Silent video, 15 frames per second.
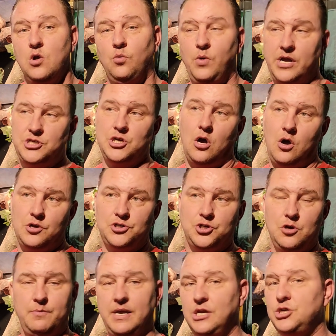which
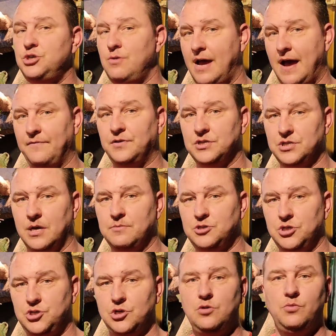also means you have to
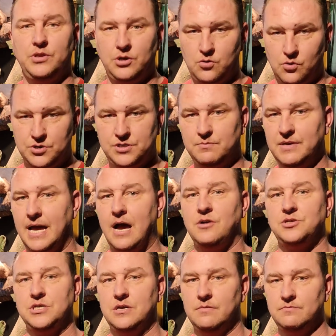substitute with, of course, some
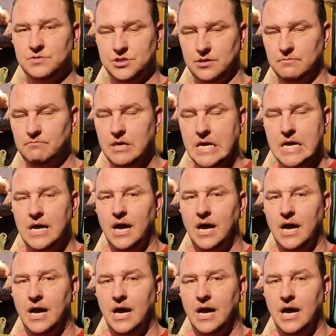calcium, some,